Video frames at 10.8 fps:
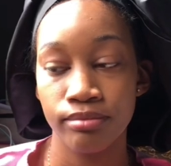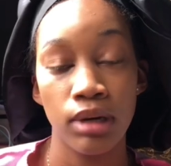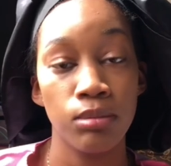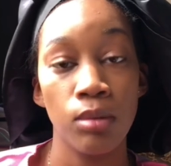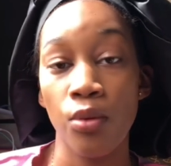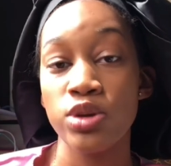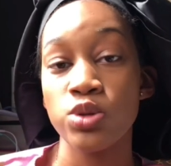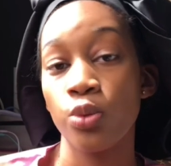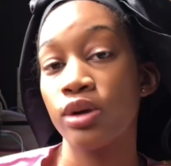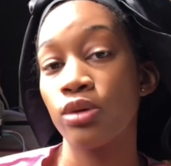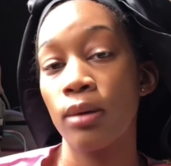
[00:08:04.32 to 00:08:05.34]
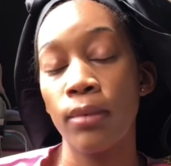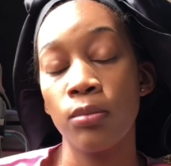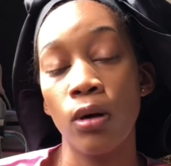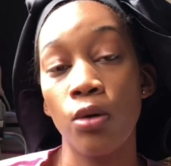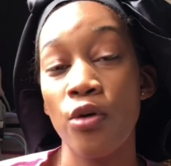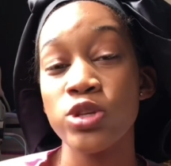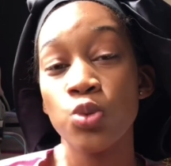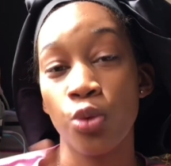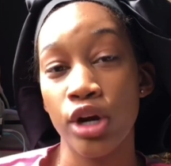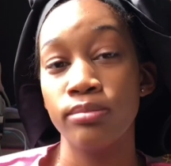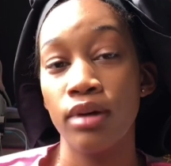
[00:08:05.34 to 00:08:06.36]
my mom always warned. My mom always
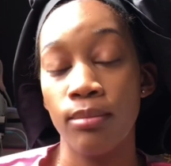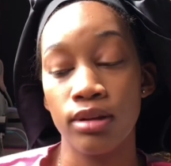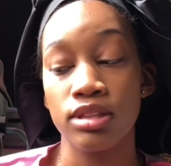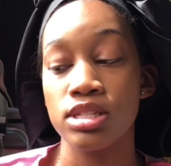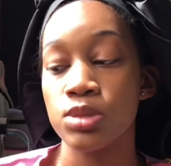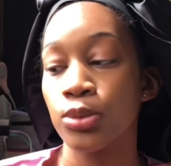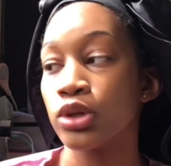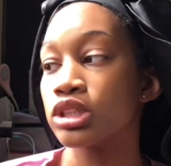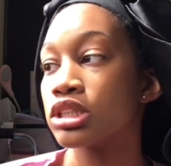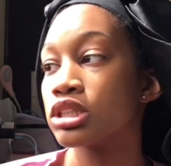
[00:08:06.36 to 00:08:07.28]
warned me about this, but